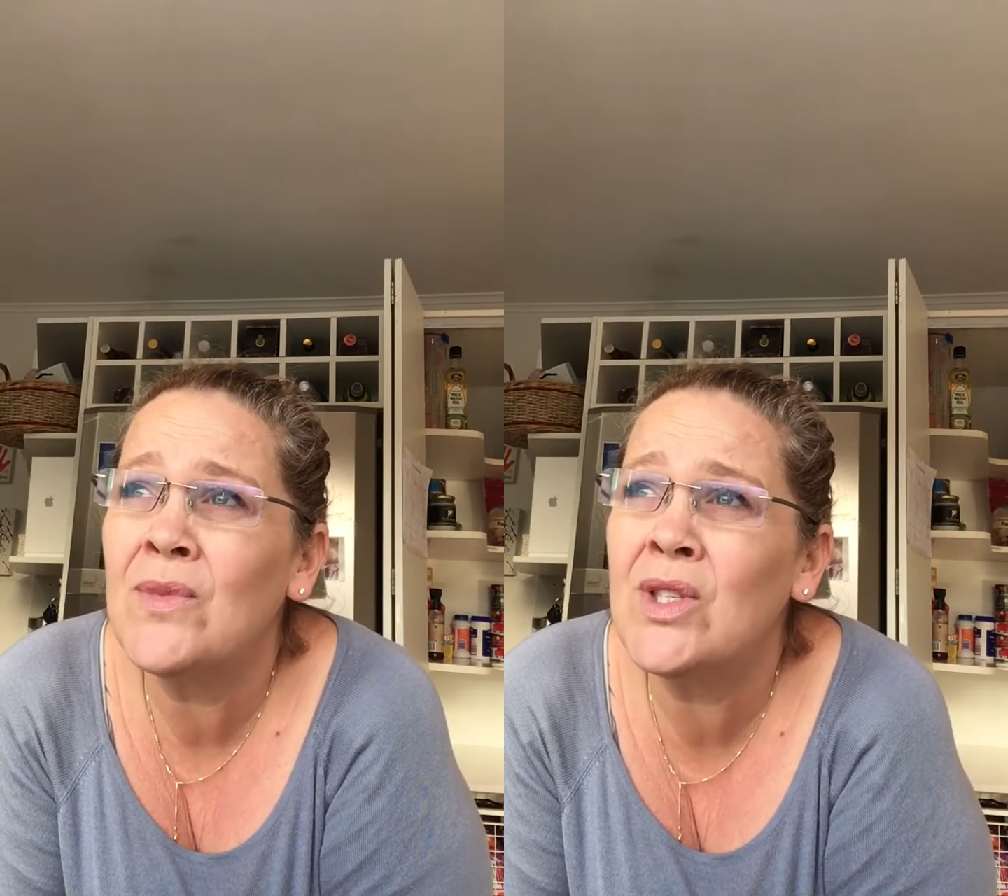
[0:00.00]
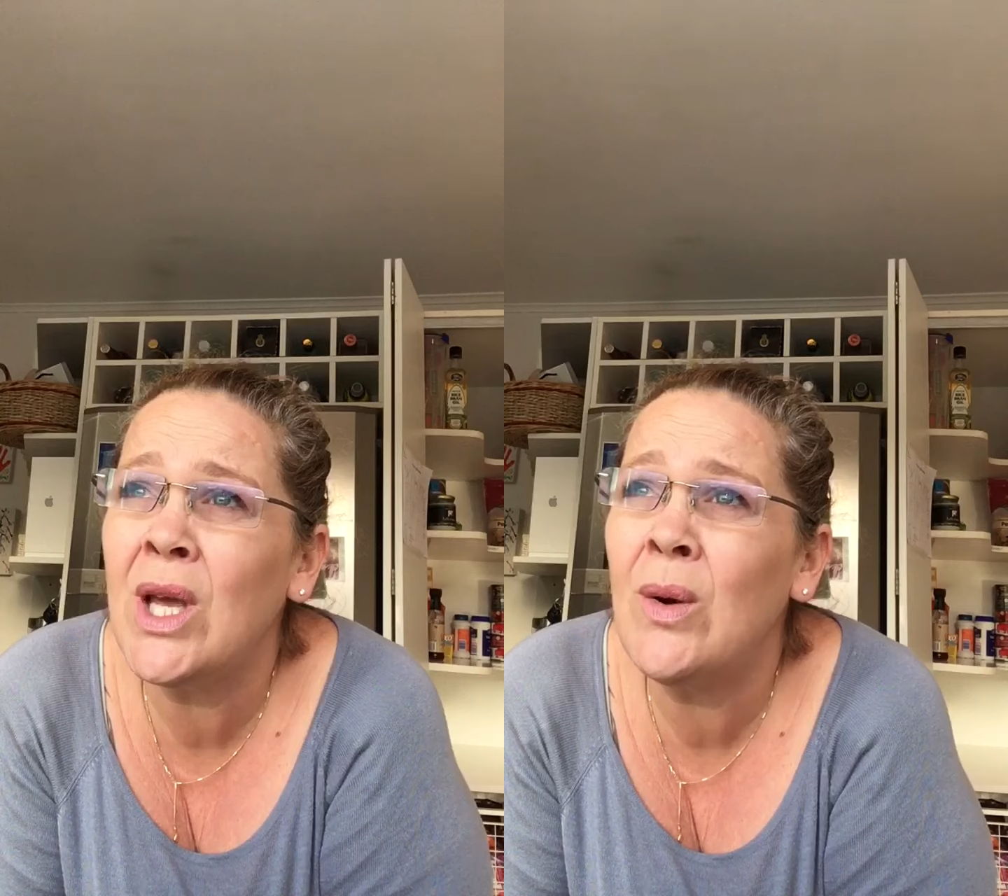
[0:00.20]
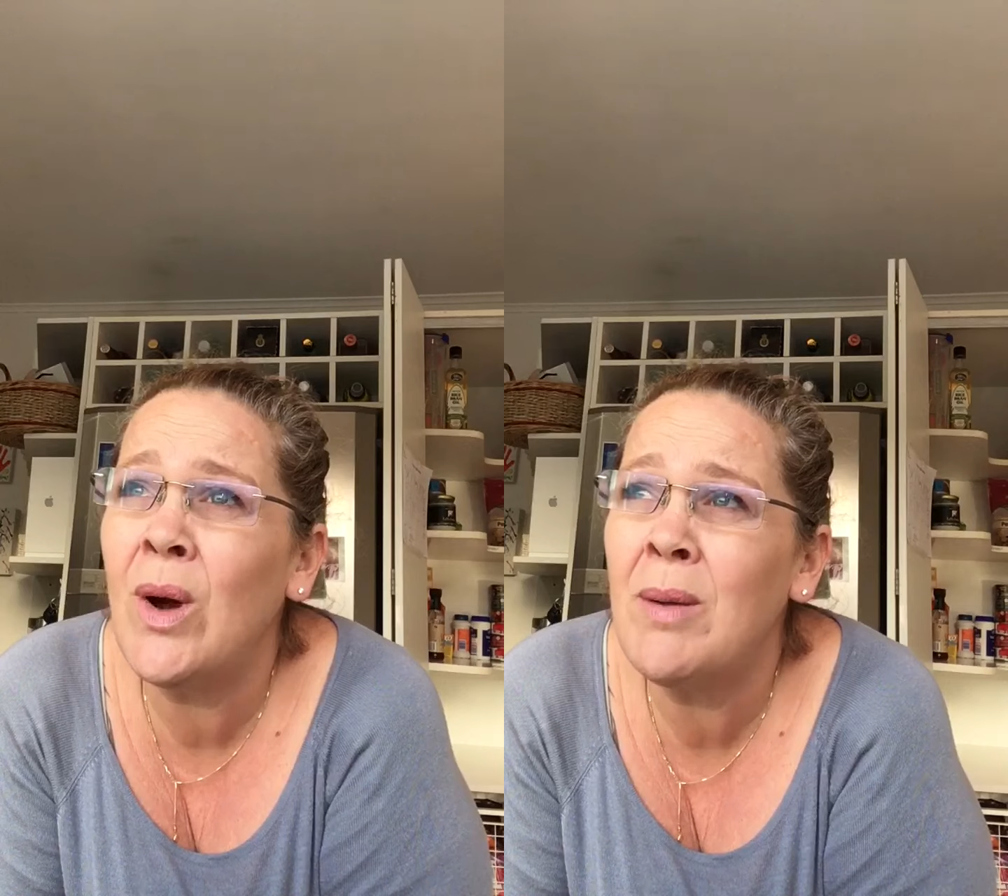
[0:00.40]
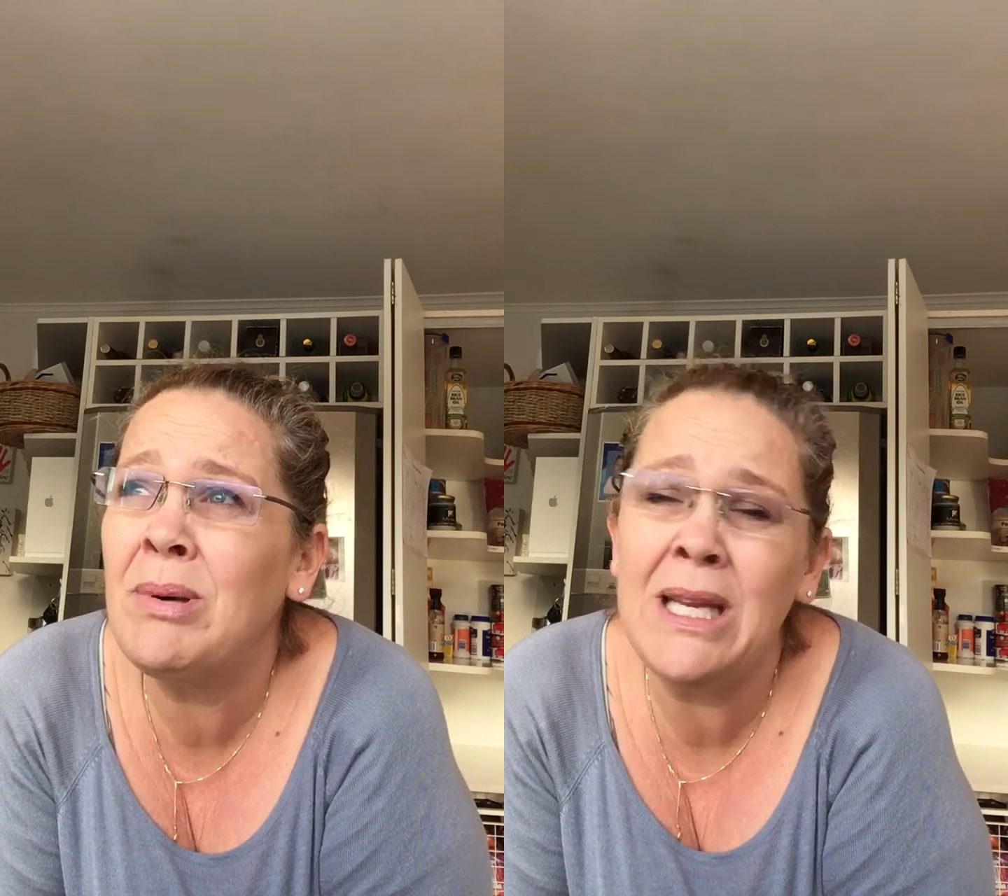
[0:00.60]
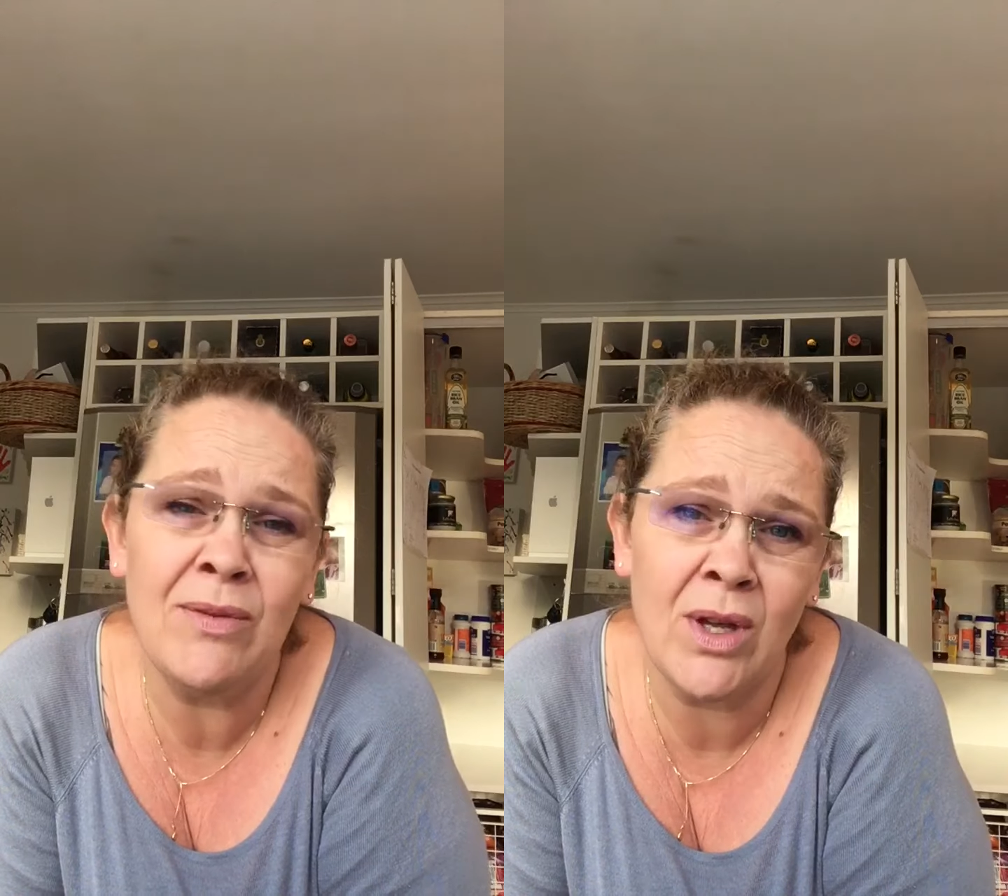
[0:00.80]
So I
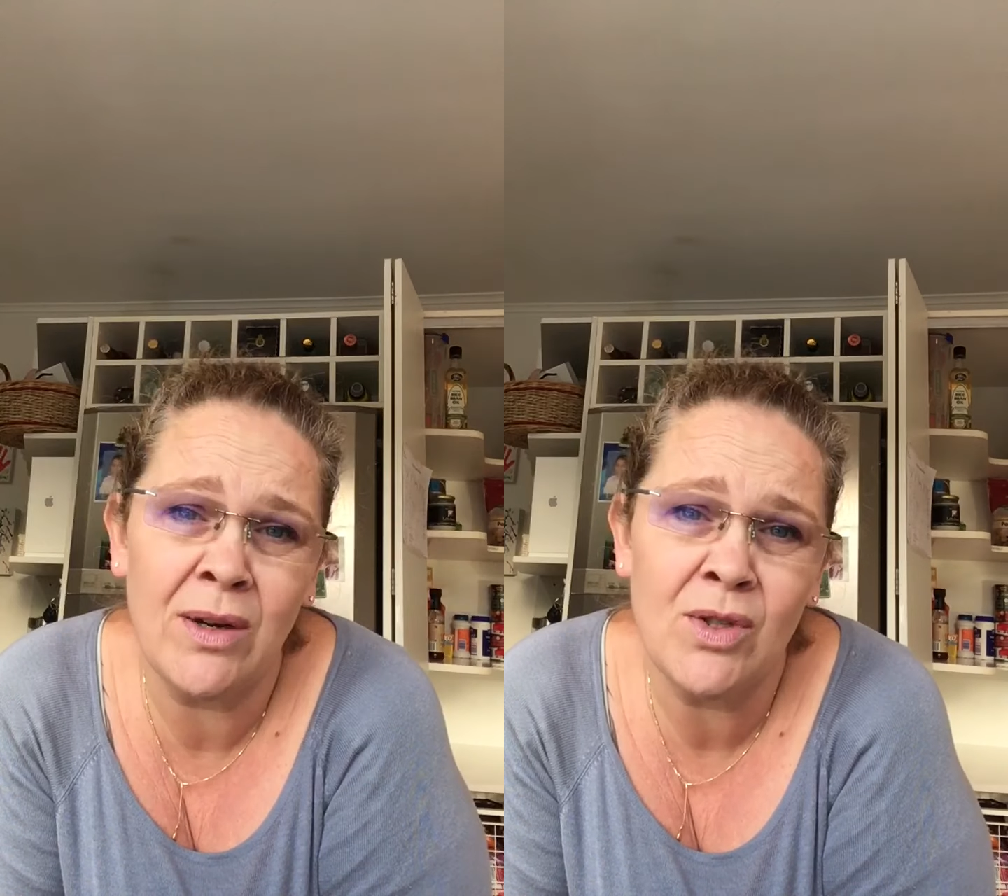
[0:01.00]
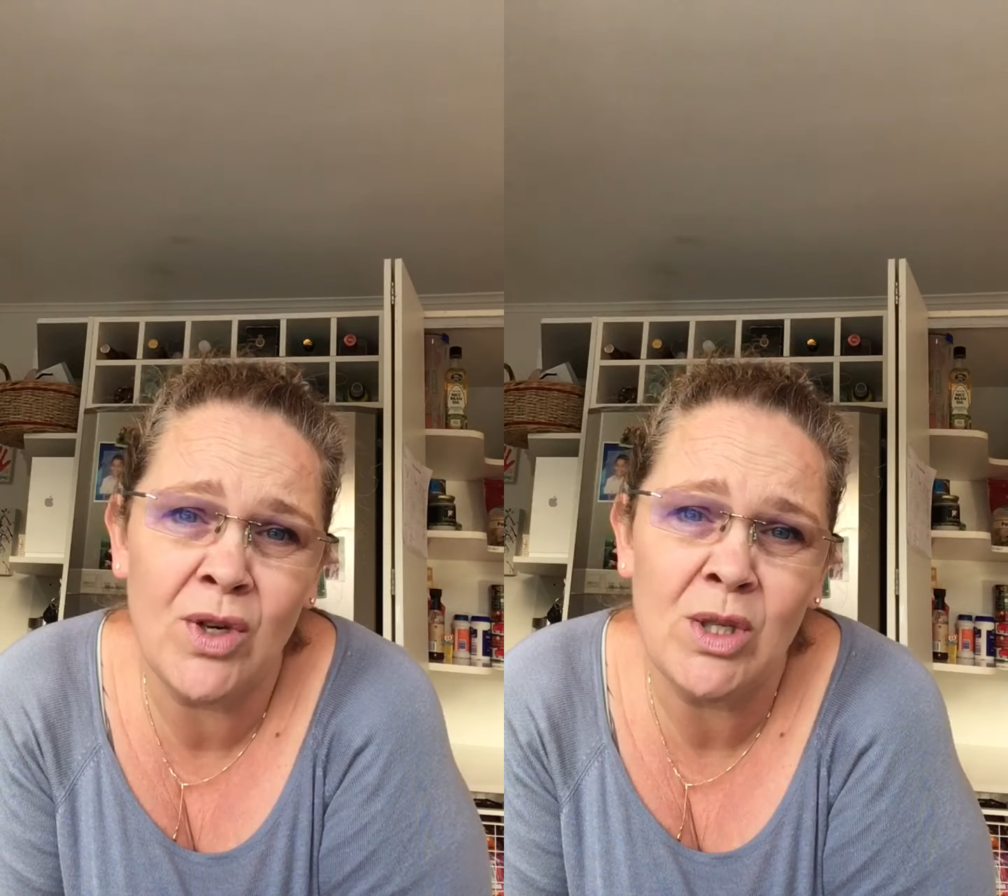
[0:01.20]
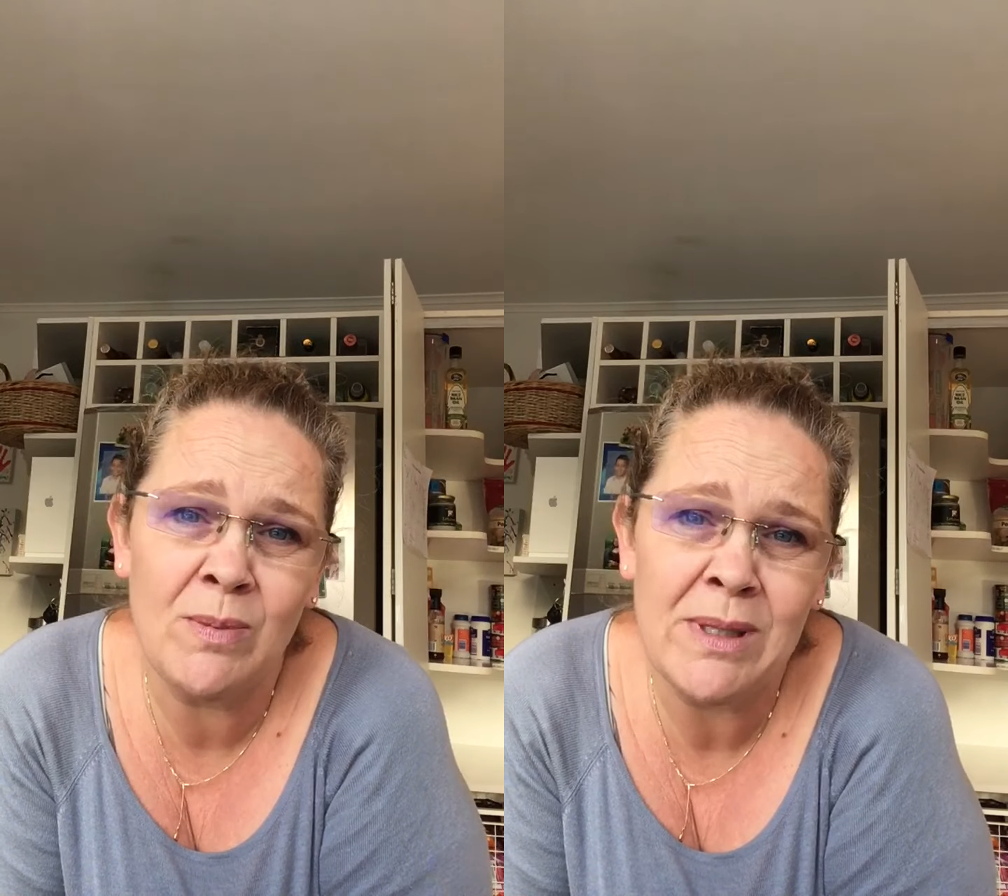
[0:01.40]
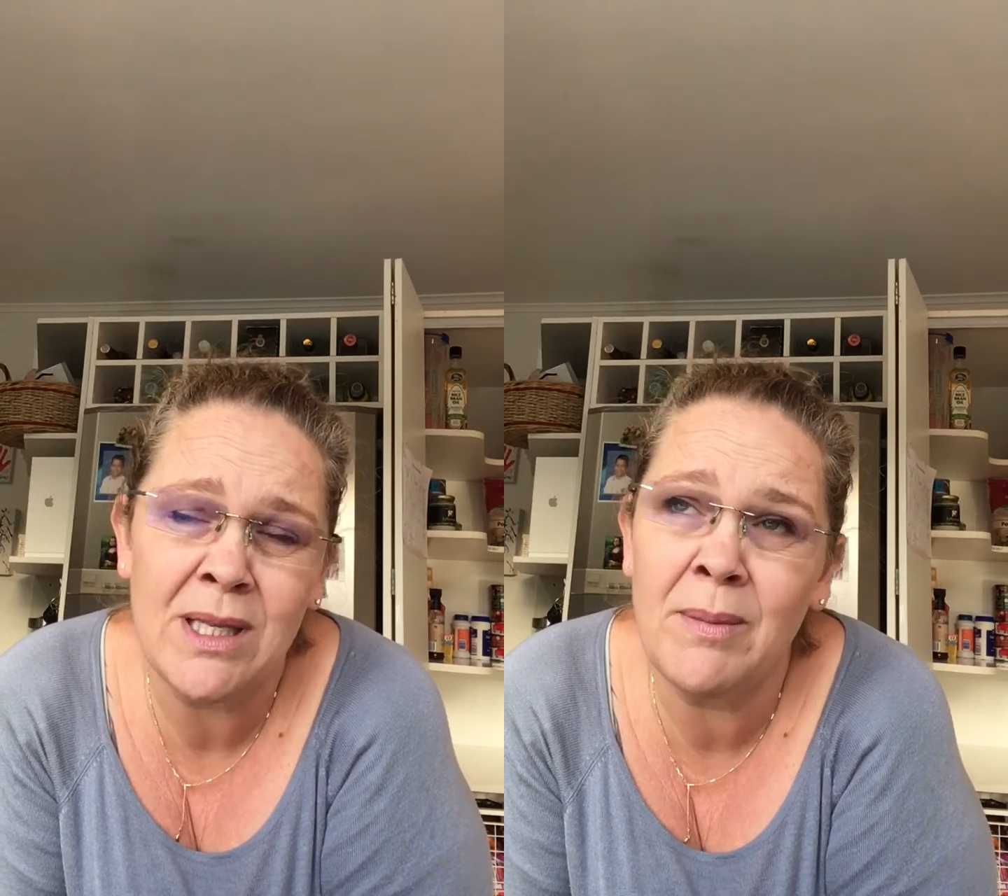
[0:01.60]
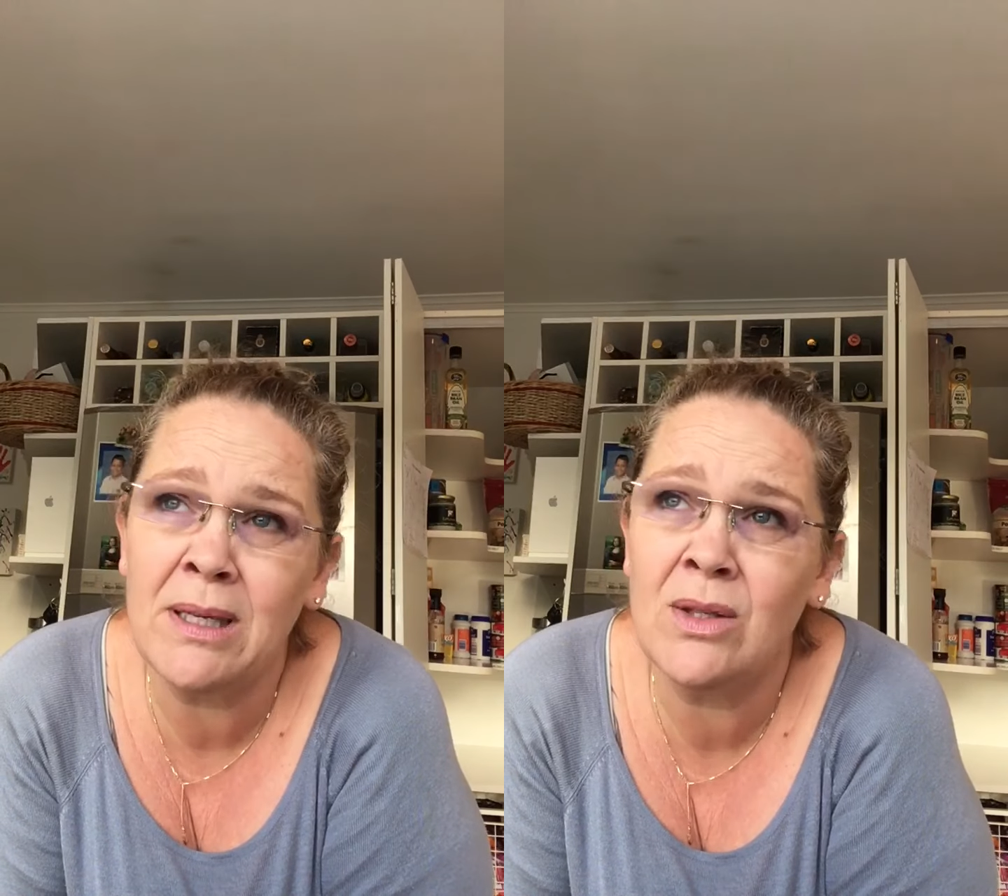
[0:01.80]
believe that I've stretched my
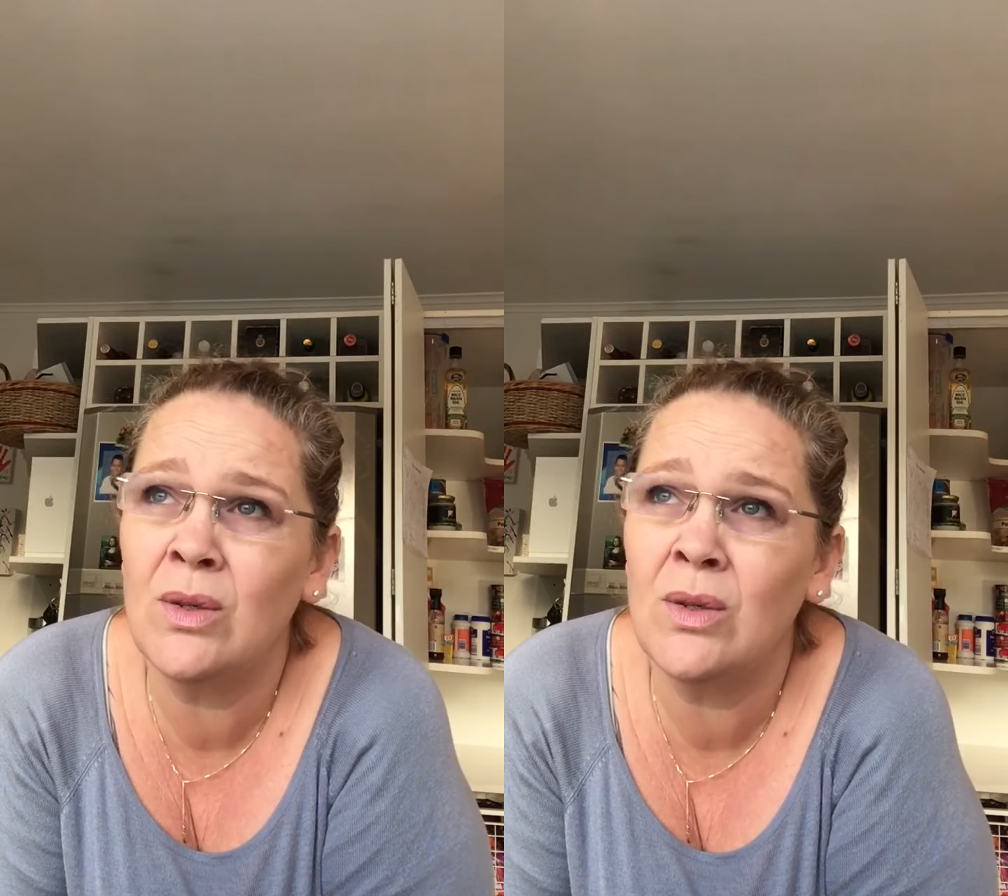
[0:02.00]
stomachs